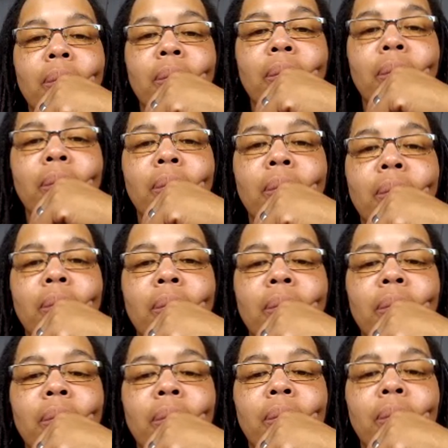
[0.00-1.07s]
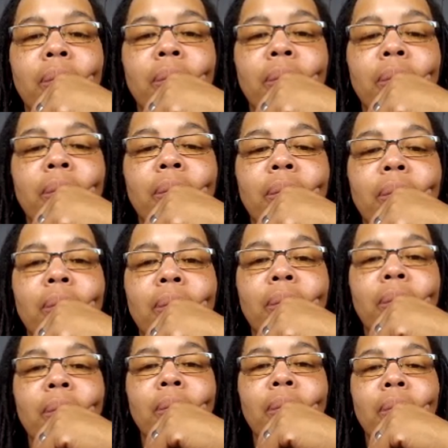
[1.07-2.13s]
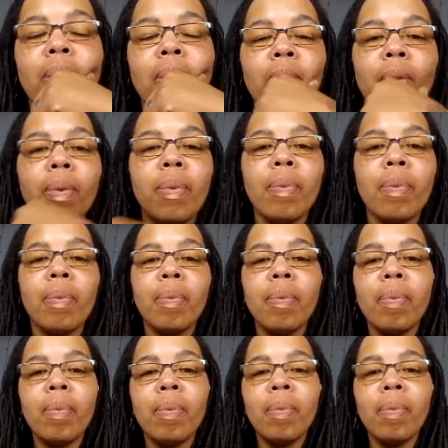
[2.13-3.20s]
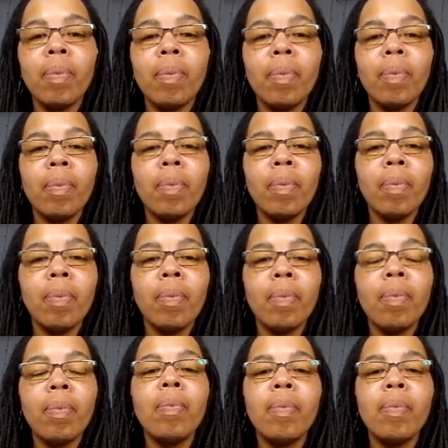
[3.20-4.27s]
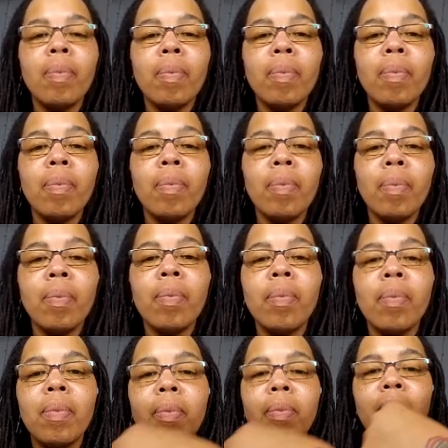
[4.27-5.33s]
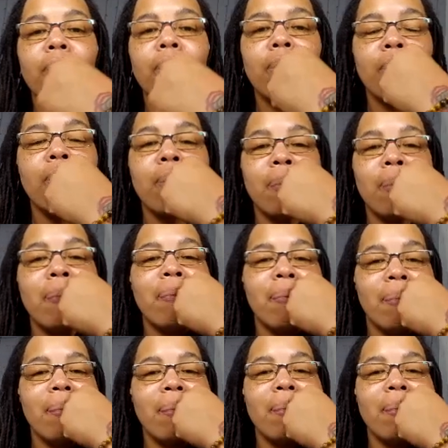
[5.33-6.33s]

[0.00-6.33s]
(not speaking)